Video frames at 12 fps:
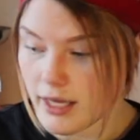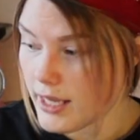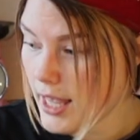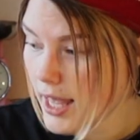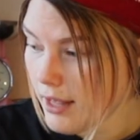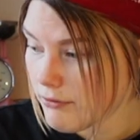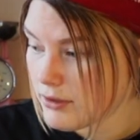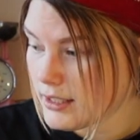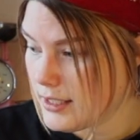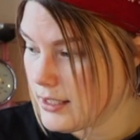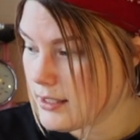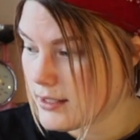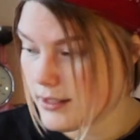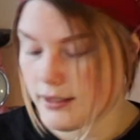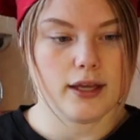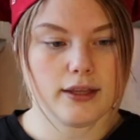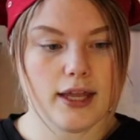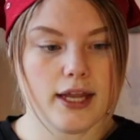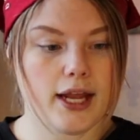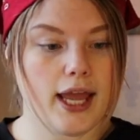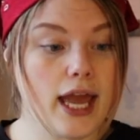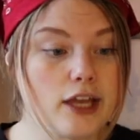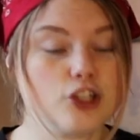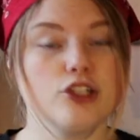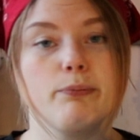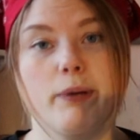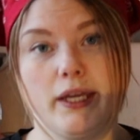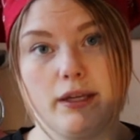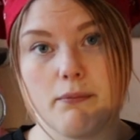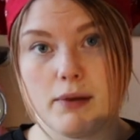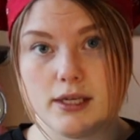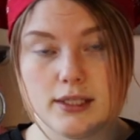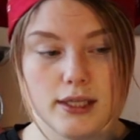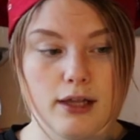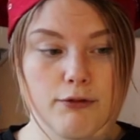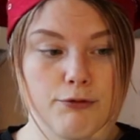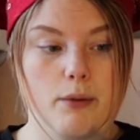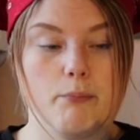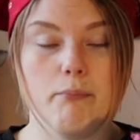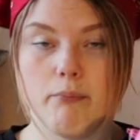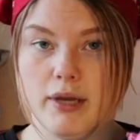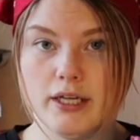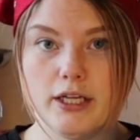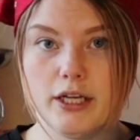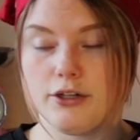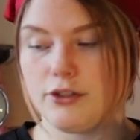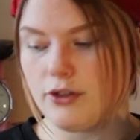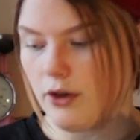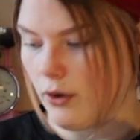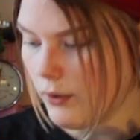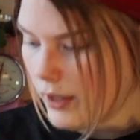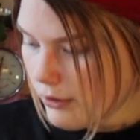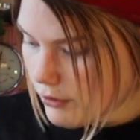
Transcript: I have these that I actually painted myself many years ago,